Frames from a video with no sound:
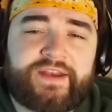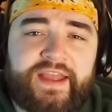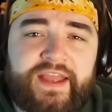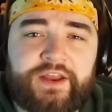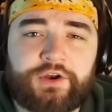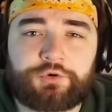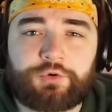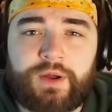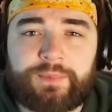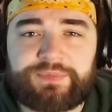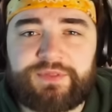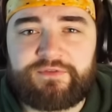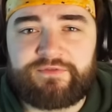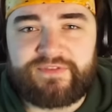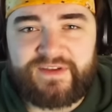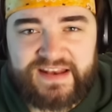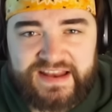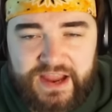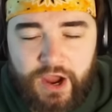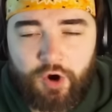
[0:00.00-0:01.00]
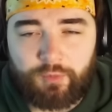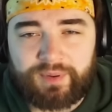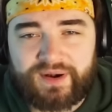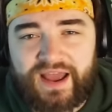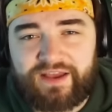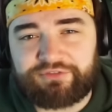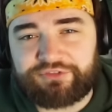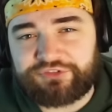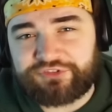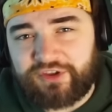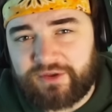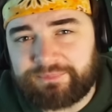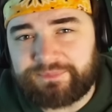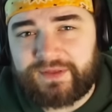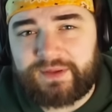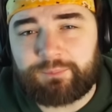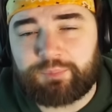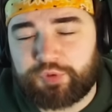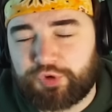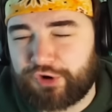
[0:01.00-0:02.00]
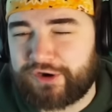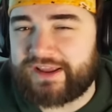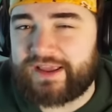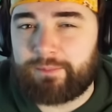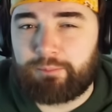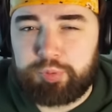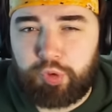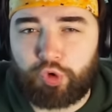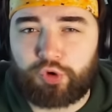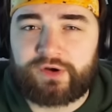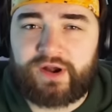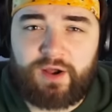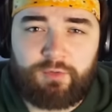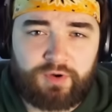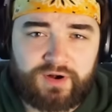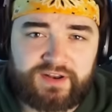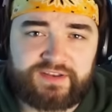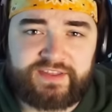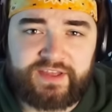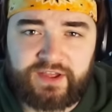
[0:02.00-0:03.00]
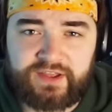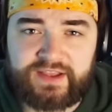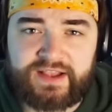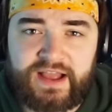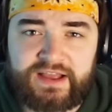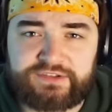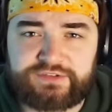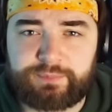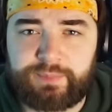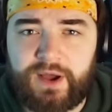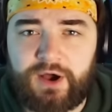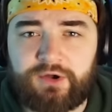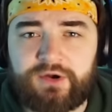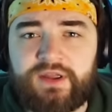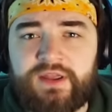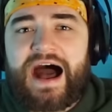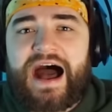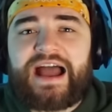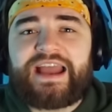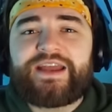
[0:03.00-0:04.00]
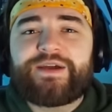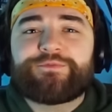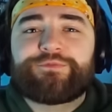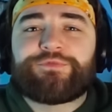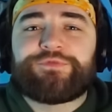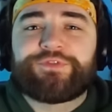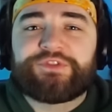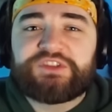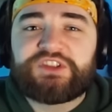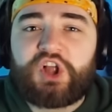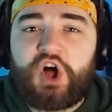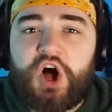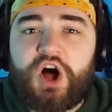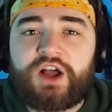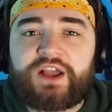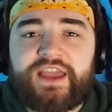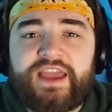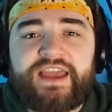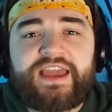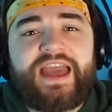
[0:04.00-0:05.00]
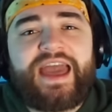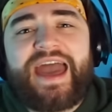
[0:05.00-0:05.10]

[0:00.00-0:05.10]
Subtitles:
to interrupt the video, but I have something pretty important I want to tell you guys about. I am vlogging